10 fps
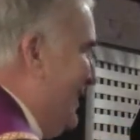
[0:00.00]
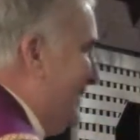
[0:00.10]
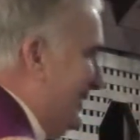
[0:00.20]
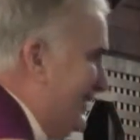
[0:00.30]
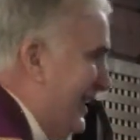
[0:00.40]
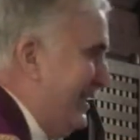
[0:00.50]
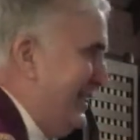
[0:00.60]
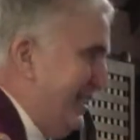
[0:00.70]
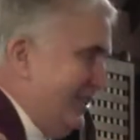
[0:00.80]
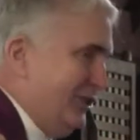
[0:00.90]
to
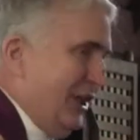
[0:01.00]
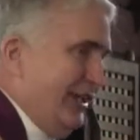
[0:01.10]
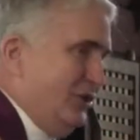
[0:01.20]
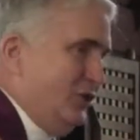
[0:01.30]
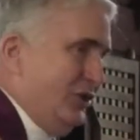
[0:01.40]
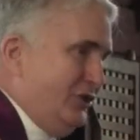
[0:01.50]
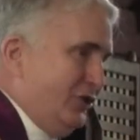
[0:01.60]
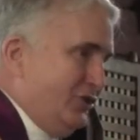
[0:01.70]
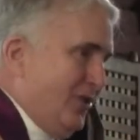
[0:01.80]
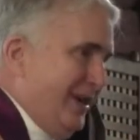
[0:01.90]
send his son
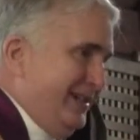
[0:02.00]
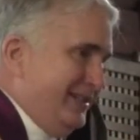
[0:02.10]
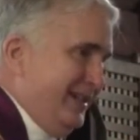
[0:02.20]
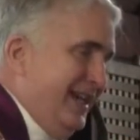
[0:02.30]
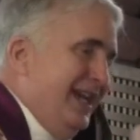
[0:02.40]
Jesus Christ.